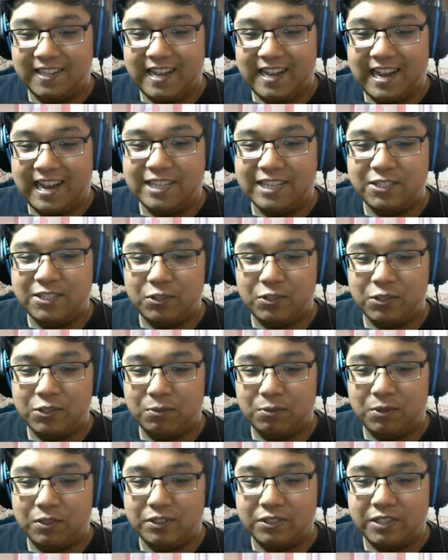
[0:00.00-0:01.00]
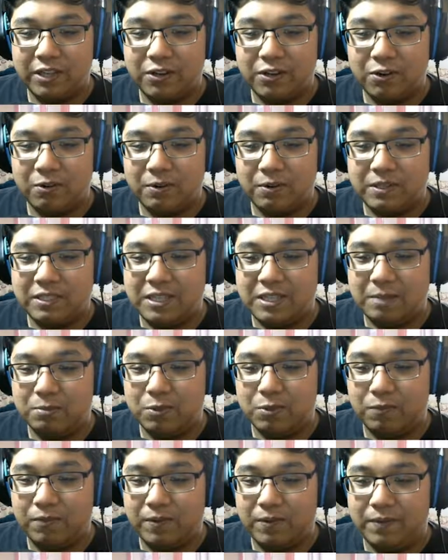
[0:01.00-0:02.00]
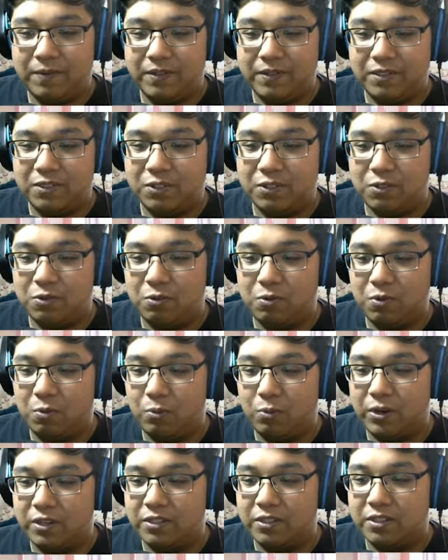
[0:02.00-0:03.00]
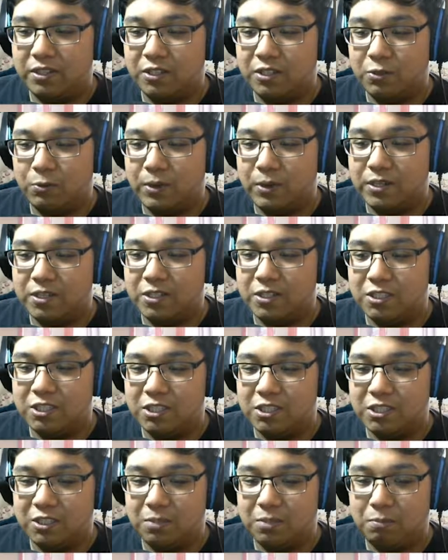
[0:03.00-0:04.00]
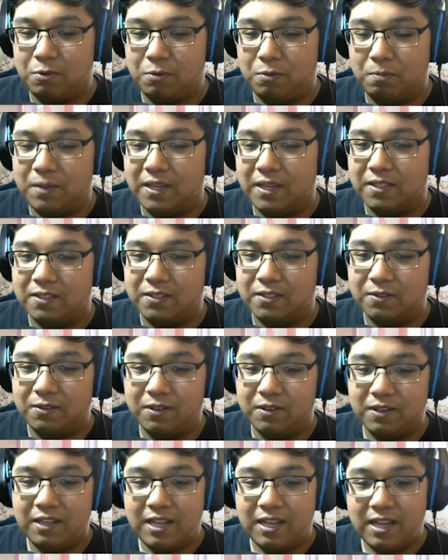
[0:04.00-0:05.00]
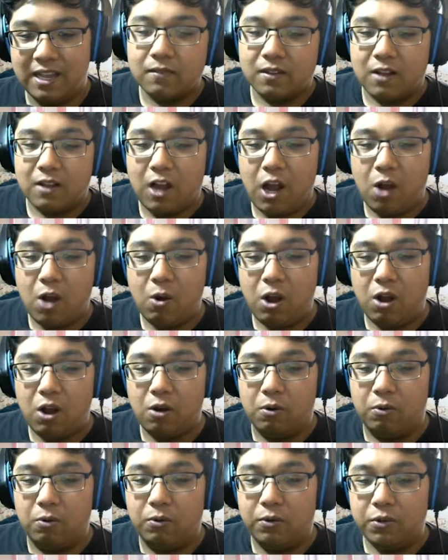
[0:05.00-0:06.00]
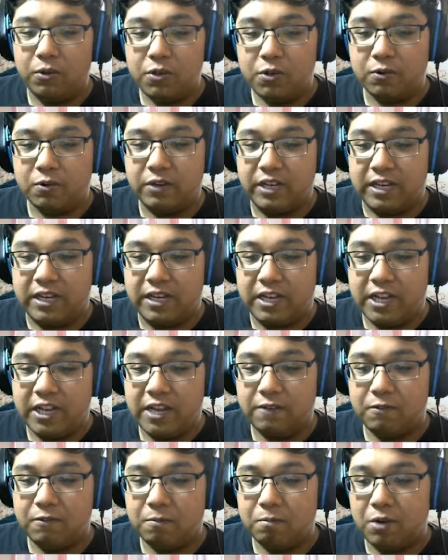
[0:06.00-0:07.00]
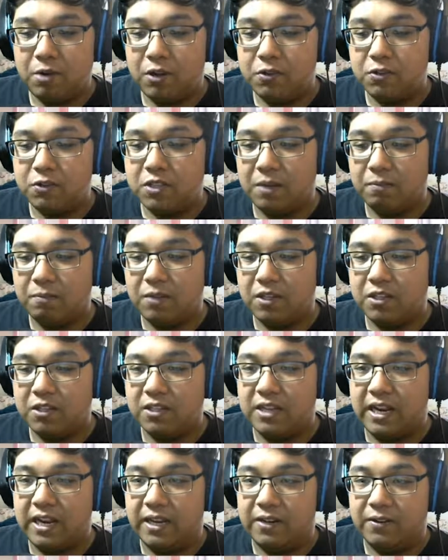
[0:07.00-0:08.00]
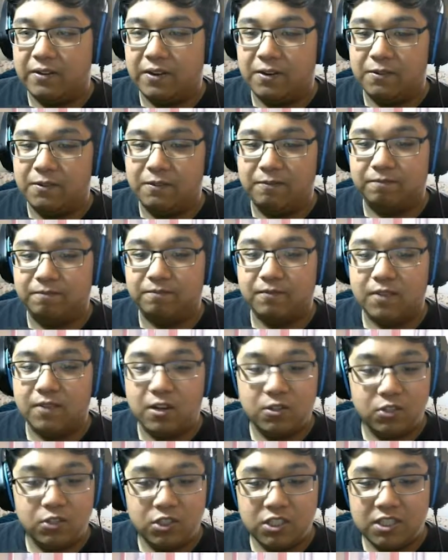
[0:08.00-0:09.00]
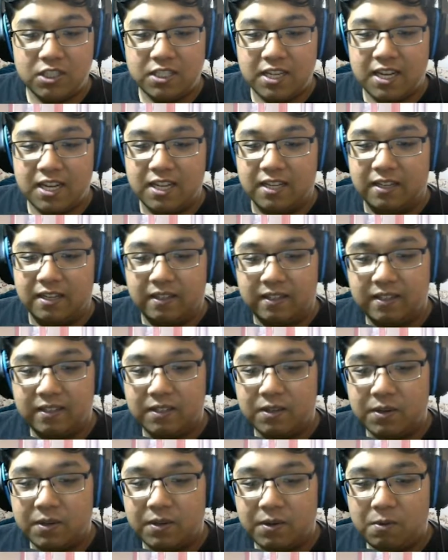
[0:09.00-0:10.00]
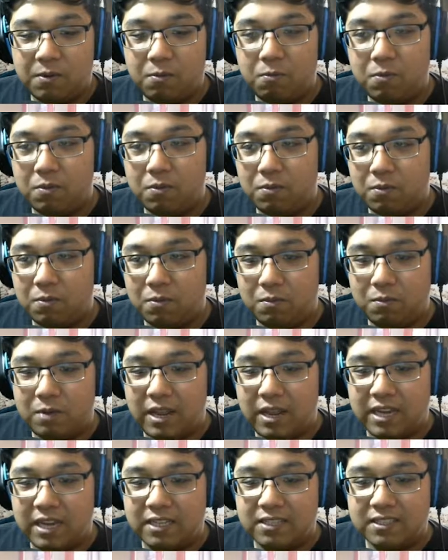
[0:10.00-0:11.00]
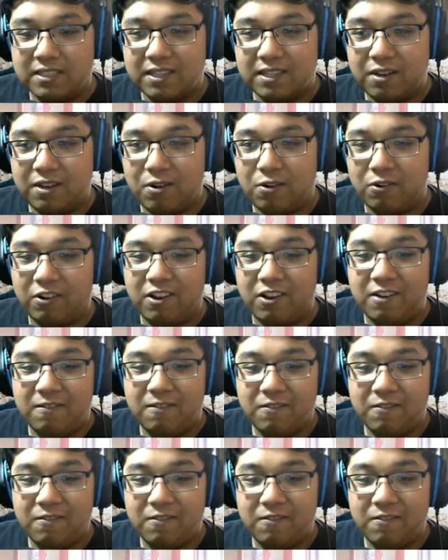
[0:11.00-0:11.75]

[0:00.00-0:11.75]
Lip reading: As usual, Sayori seems oblivious to the weird situation she just put me into. Oh, Yuri even brought you something today, you know. Oh, she did. Wait, Sayori?